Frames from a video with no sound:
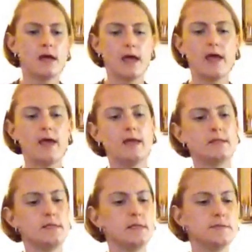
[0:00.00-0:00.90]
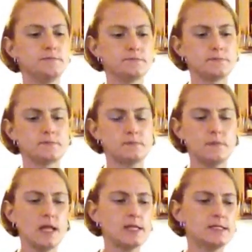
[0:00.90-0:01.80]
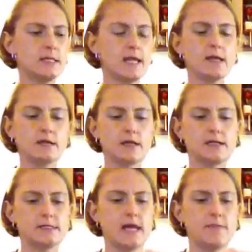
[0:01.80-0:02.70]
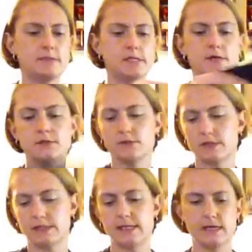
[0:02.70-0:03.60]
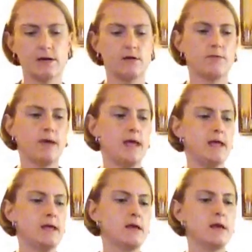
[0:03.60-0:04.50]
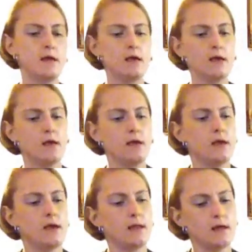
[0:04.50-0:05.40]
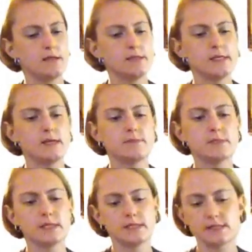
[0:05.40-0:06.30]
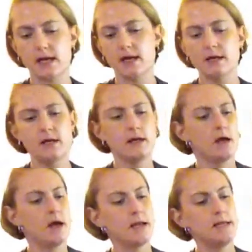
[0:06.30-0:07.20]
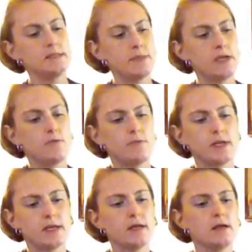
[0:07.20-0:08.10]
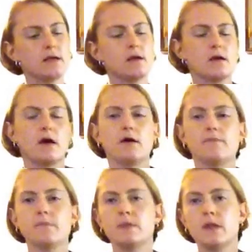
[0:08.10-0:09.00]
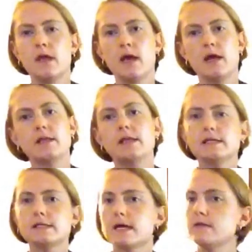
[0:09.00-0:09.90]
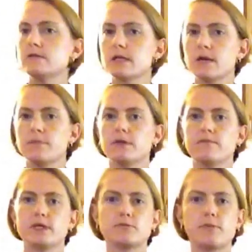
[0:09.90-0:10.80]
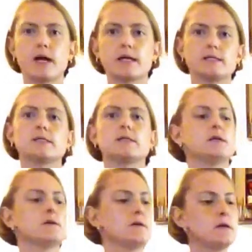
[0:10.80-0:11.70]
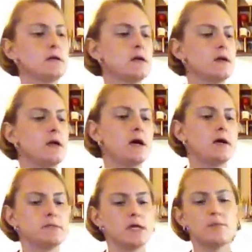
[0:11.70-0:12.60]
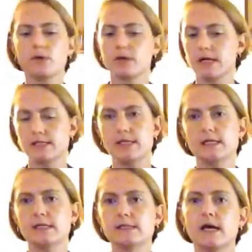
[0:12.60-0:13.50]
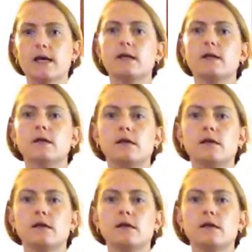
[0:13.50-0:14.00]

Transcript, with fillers: And so the handle unsnaps here so it stays out of the way and it unzips. It's got a nice big opening. Um, and on the inside there's a couple of mesh pockets in here um, to help organize the inside.